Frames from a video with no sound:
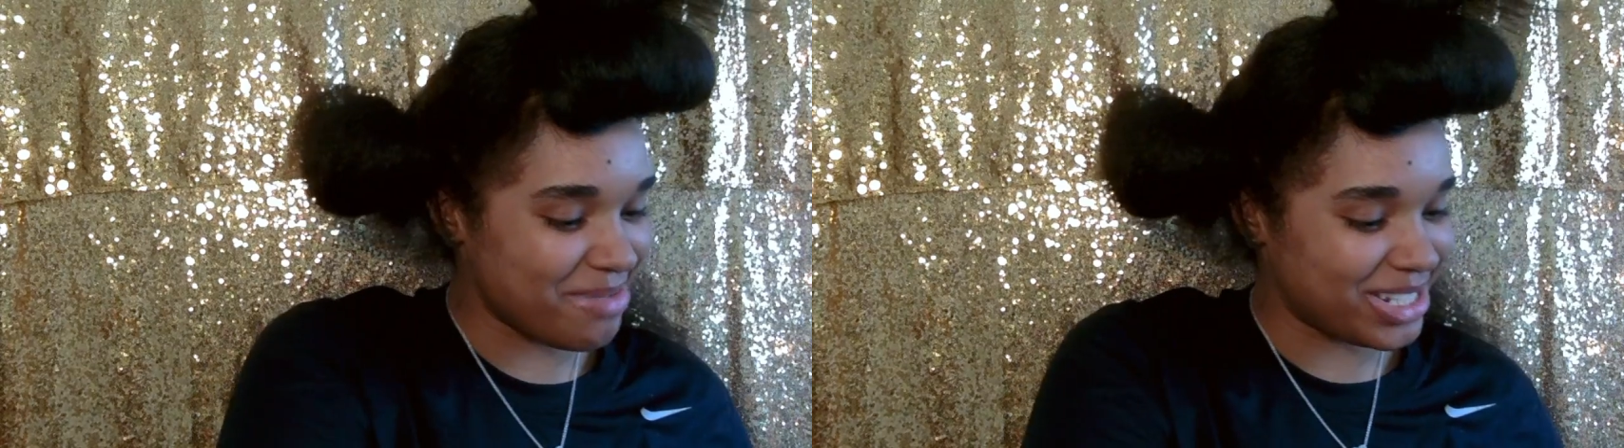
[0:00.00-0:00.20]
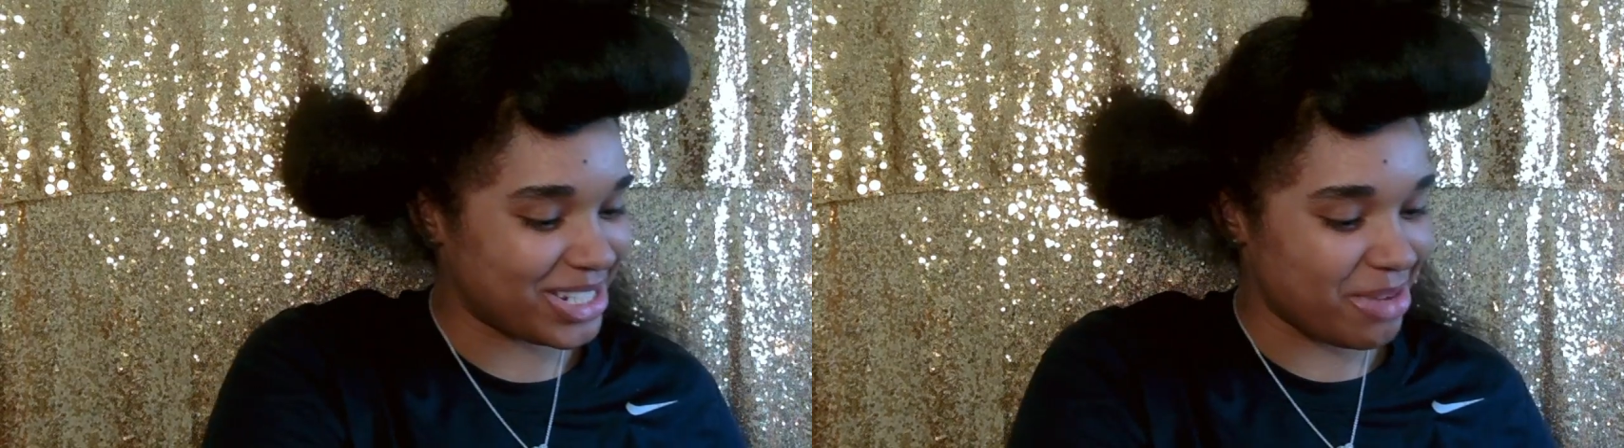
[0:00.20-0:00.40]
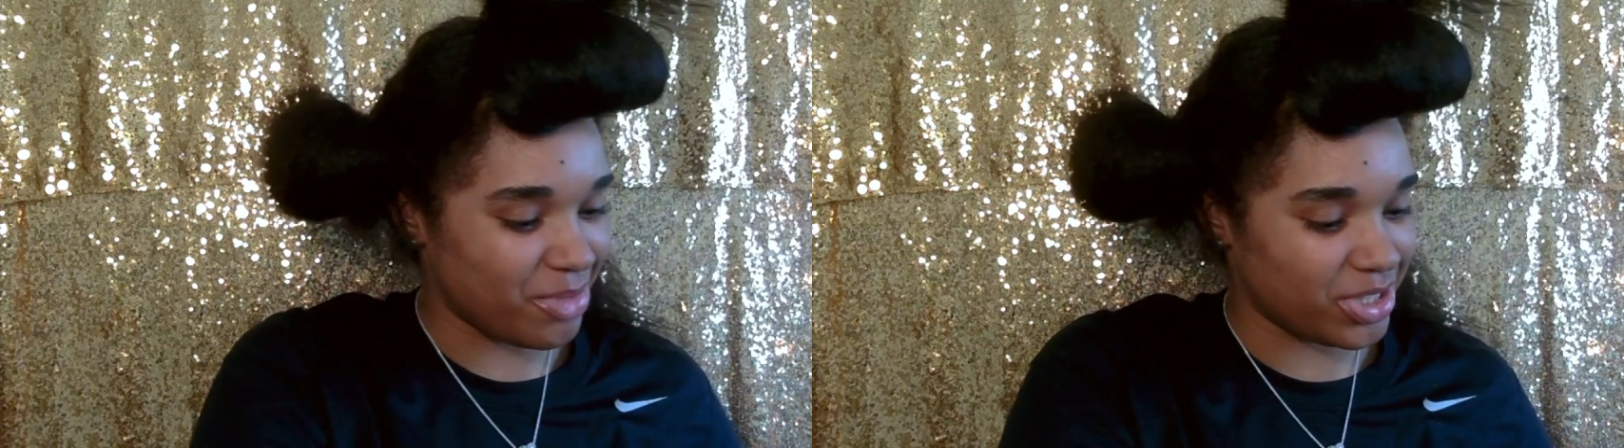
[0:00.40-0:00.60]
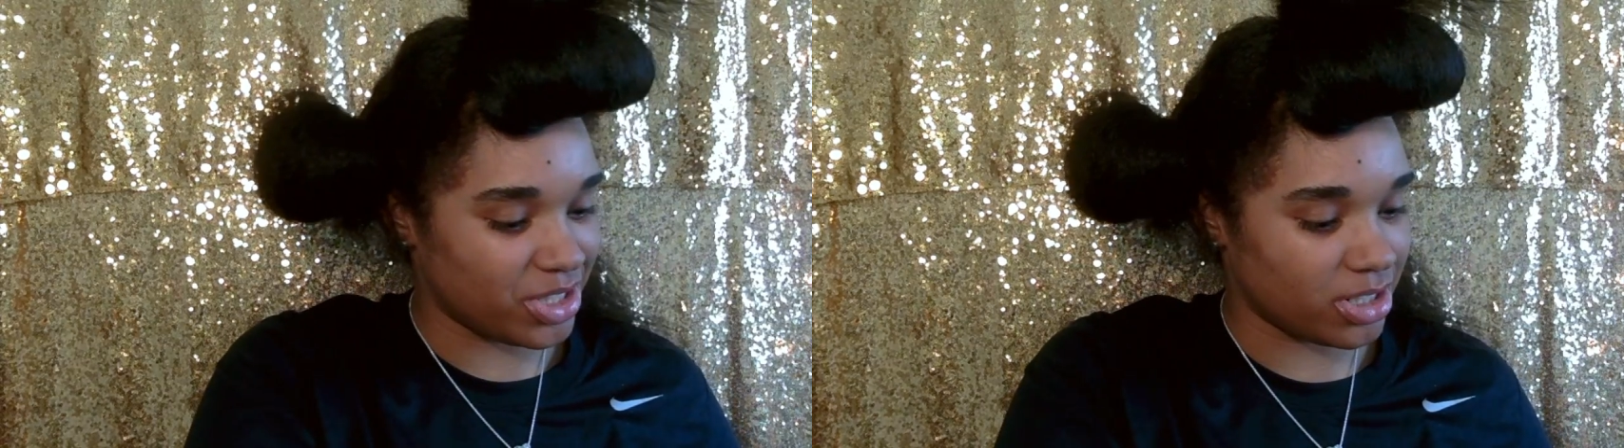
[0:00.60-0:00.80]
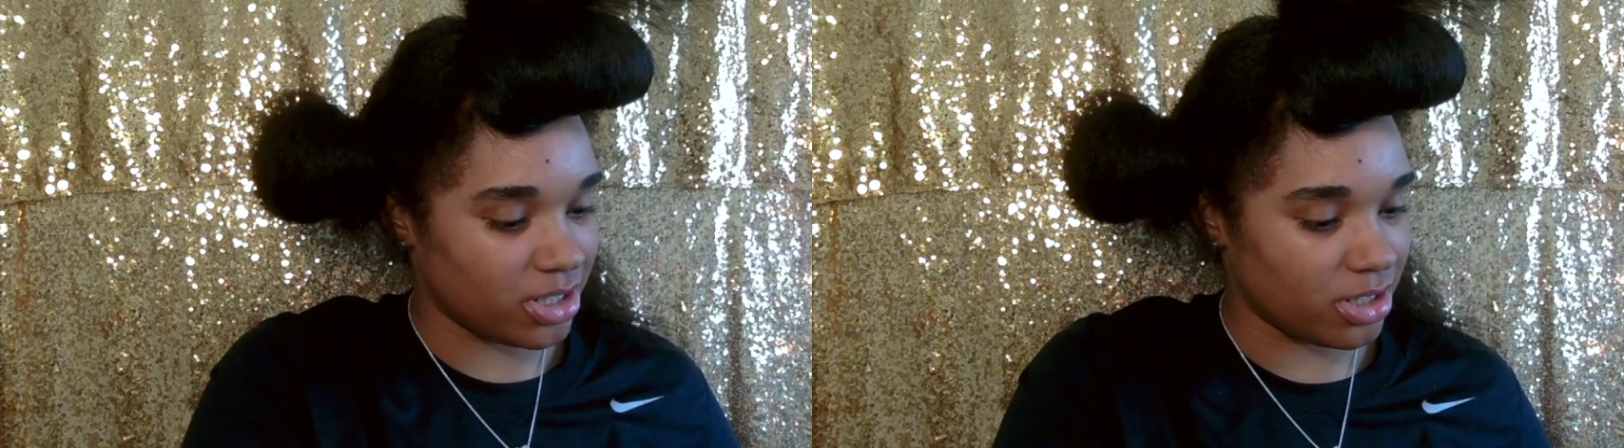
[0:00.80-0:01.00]
my Shea
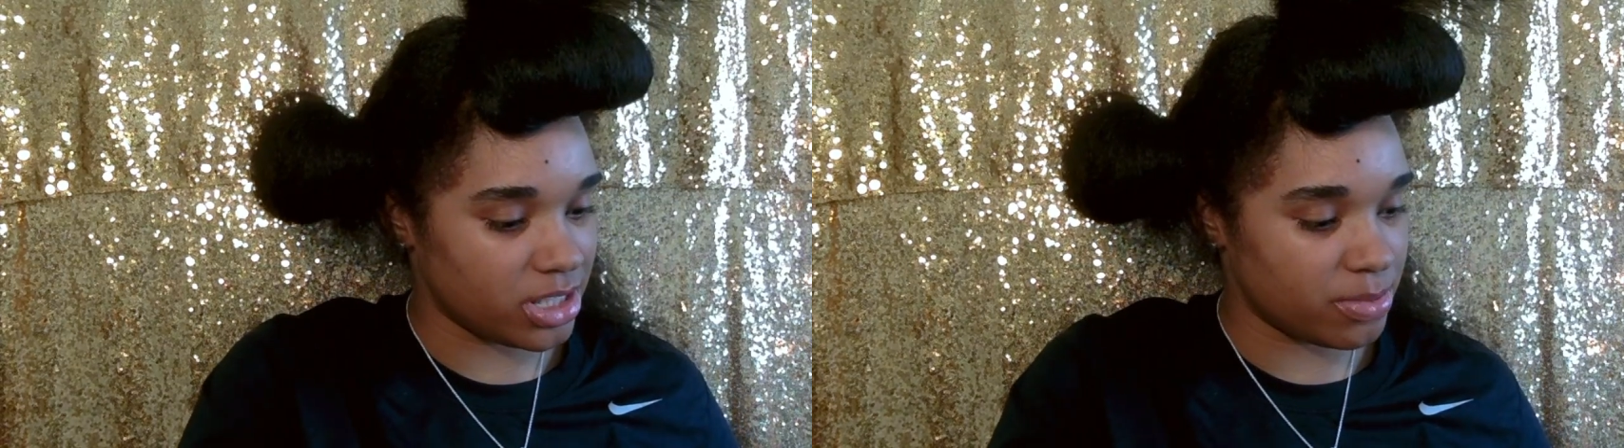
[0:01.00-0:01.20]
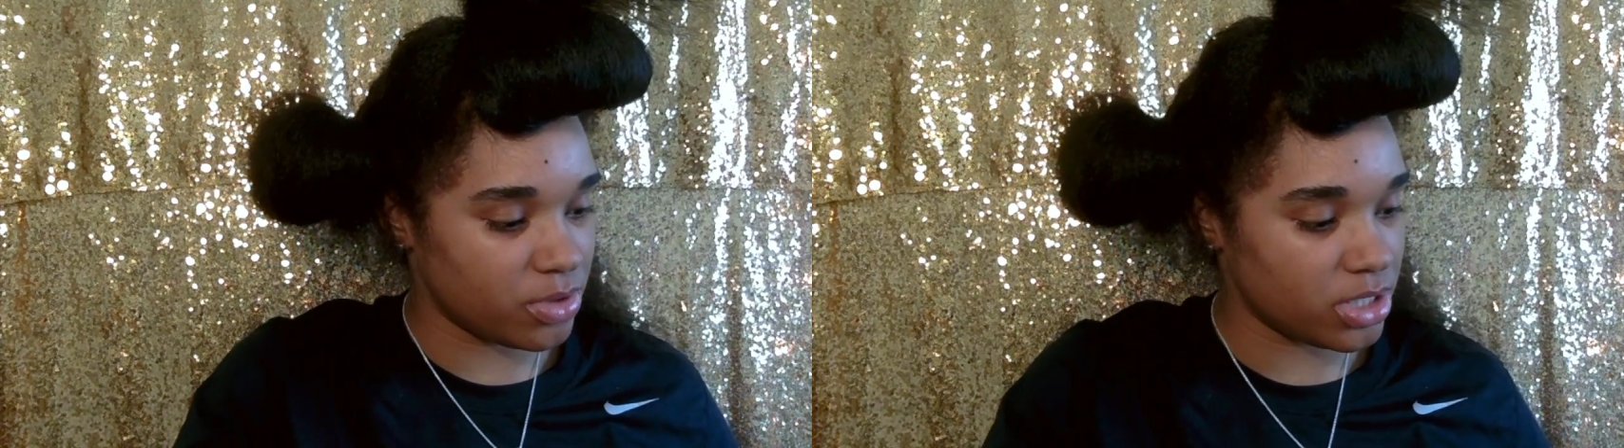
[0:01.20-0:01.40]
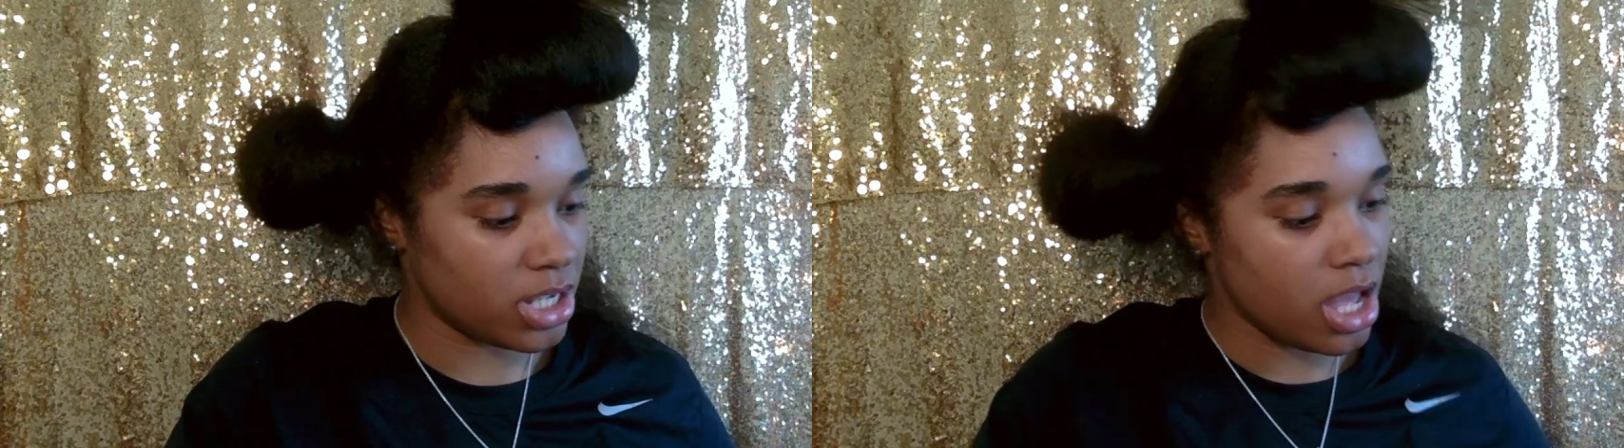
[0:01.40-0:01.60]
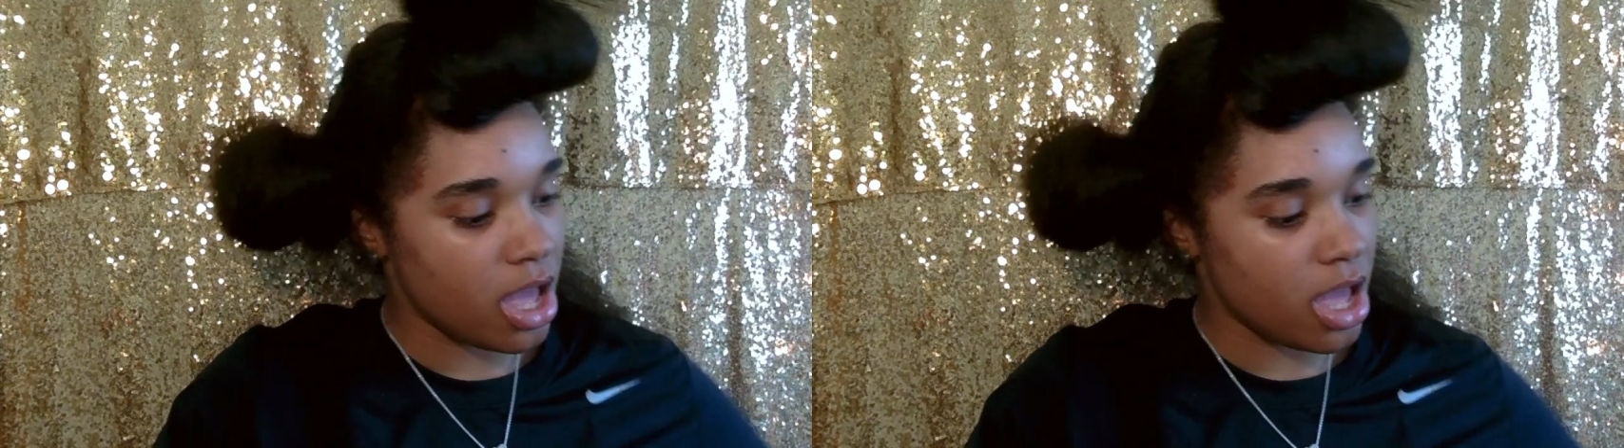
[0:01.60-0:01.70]
Moisture Curling Smoothie.